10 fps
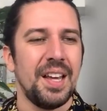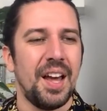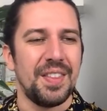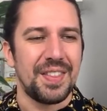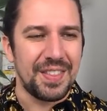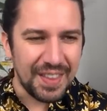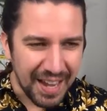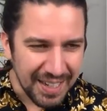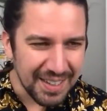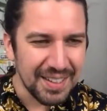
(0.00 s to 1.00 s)
And
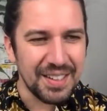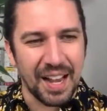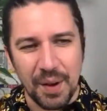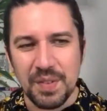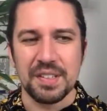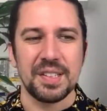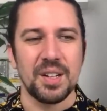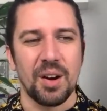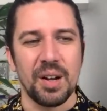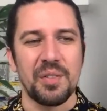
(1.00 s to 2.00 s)
then you have this
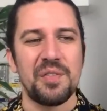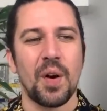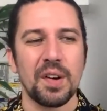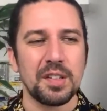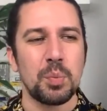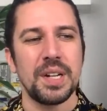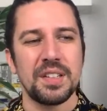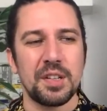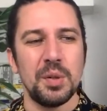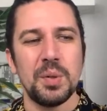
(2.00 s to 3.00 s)
scenario: Forest
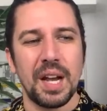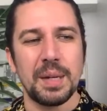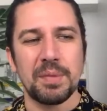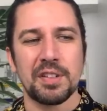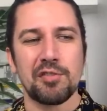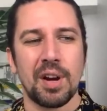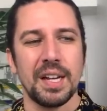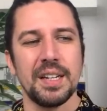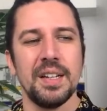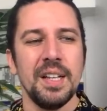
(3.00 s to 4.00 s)
win 2 games
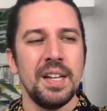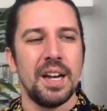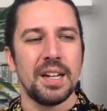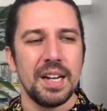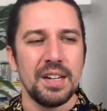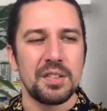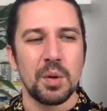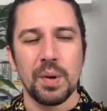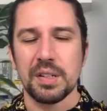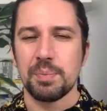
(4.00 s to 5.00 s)
straight and Leeds
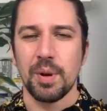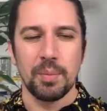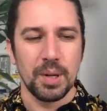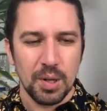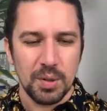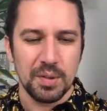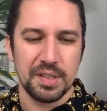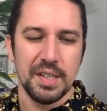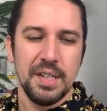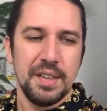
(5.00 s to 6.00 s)
or West Brom
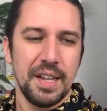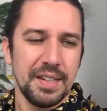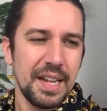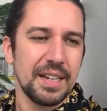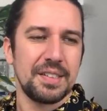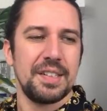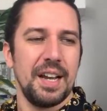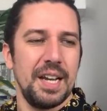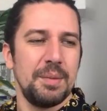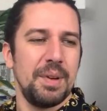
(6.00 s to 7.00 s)
lose their next
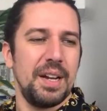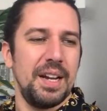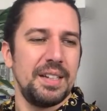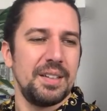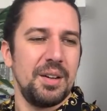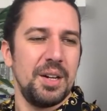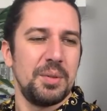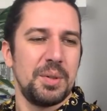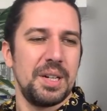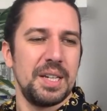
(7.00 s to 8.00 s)
game. And I
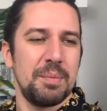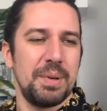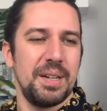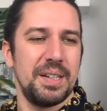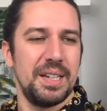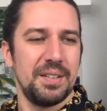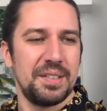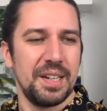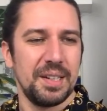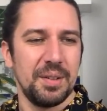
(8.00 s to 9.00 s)
will click a button here and
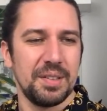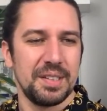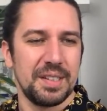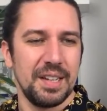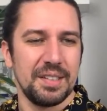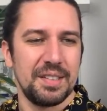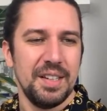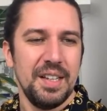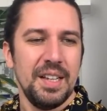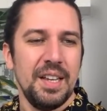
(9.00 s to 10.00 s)
tell you who it's against.
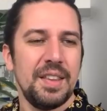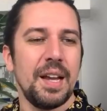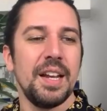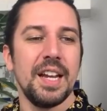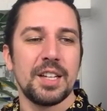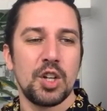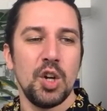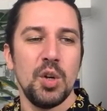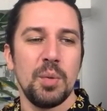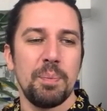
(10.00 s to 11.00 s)
Then it
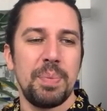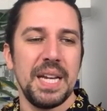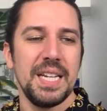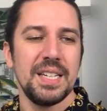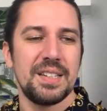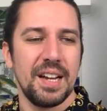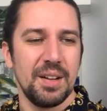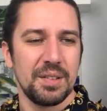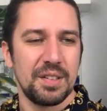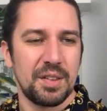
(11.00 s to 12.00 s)
could be
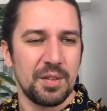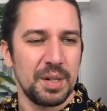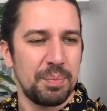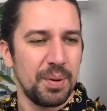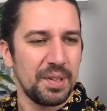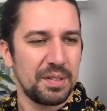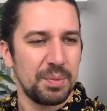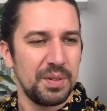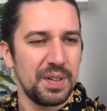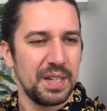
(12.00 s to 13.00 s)
down to 3 points
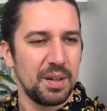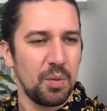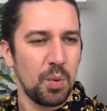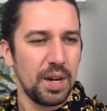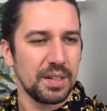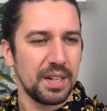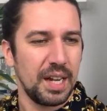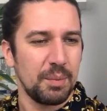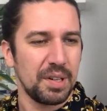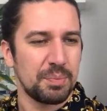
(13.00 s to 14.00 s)
within 1
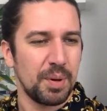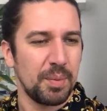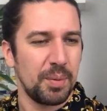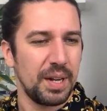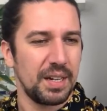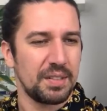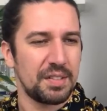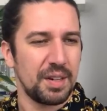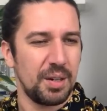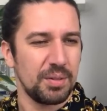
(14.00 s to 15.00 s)
game. West Brom away
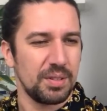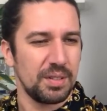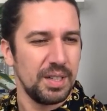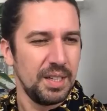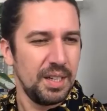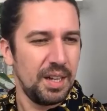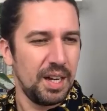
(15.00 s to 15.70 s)
at Charlton,